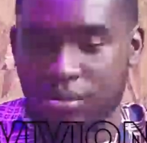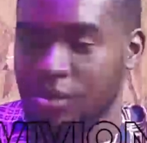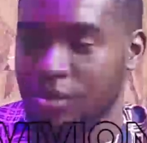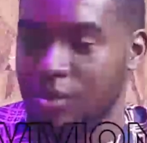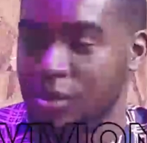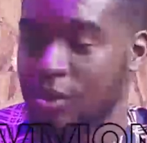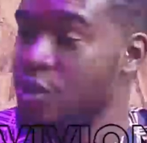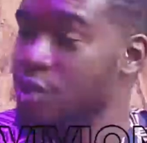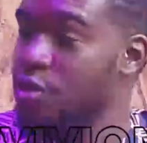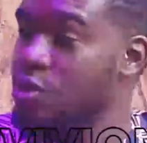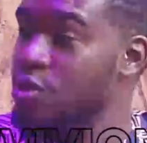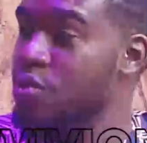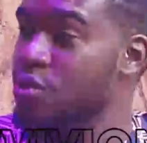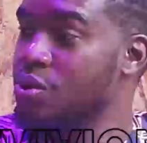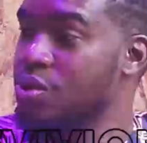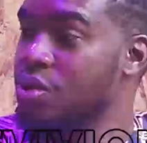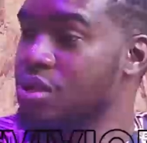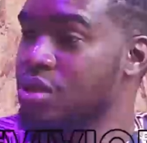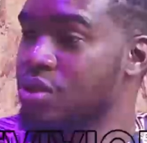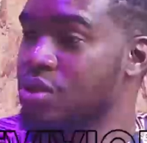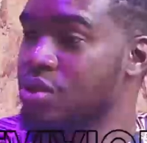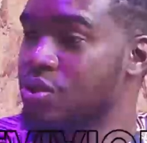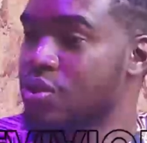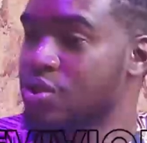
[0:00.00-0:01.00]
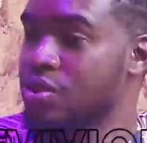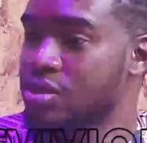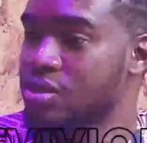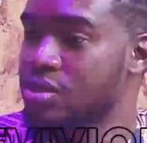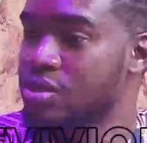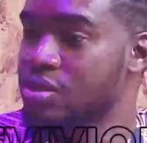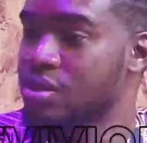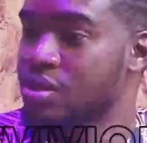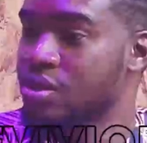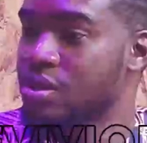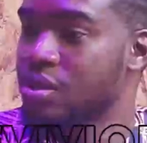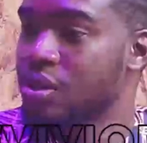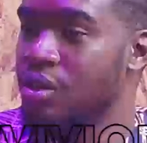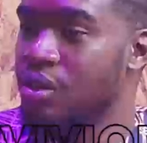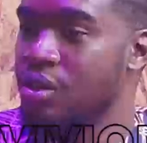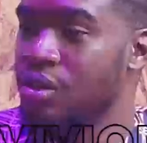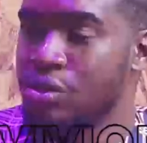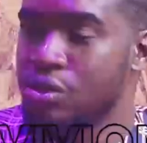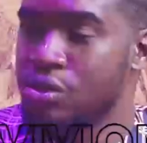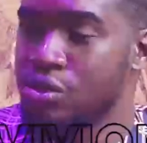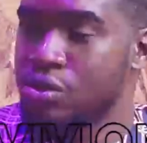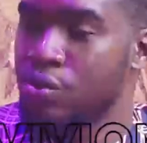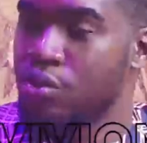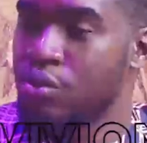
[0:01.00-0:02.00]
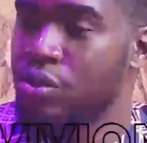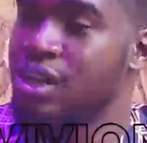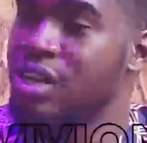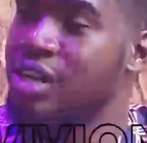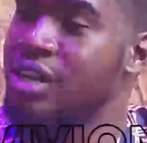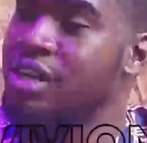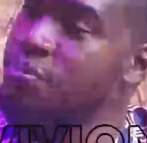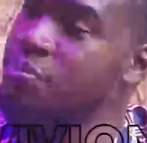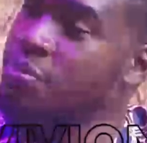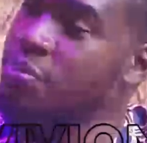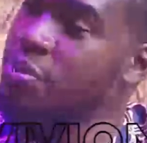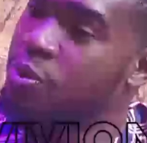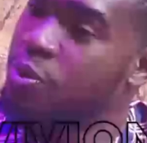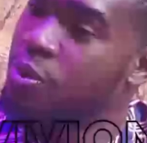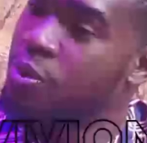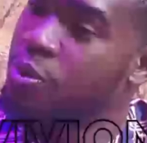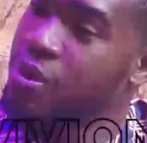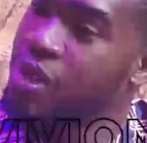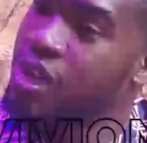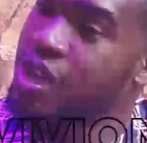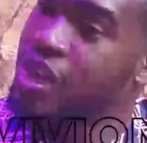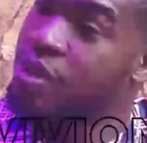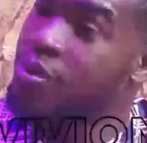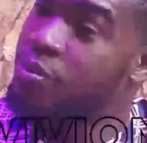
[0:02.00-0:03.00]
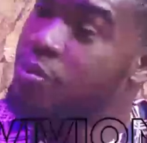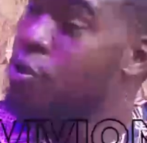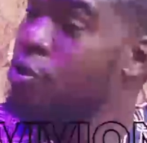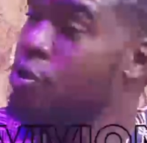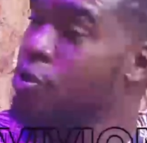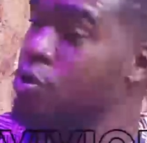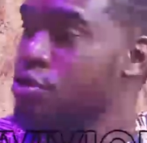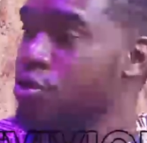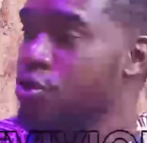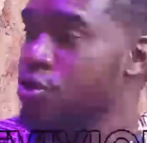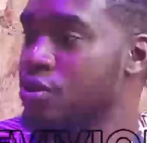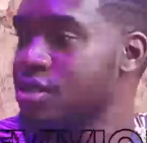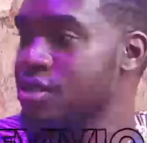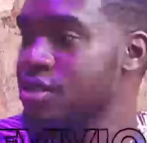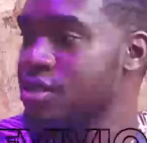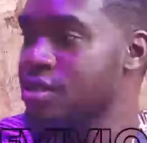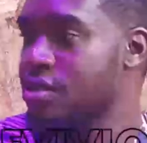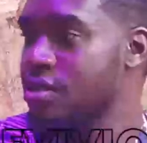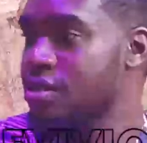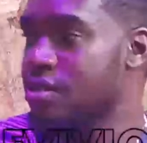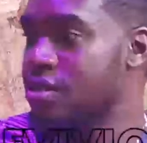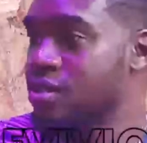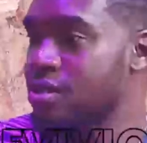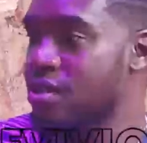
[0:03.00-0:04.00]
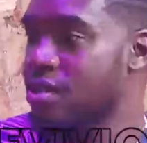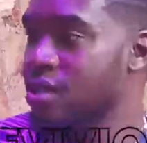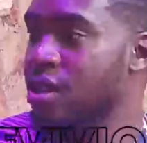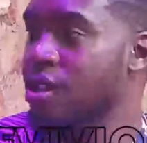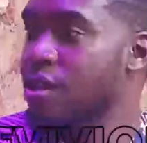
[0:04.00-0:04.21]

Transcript: There's always a choice. So it is people making poor choices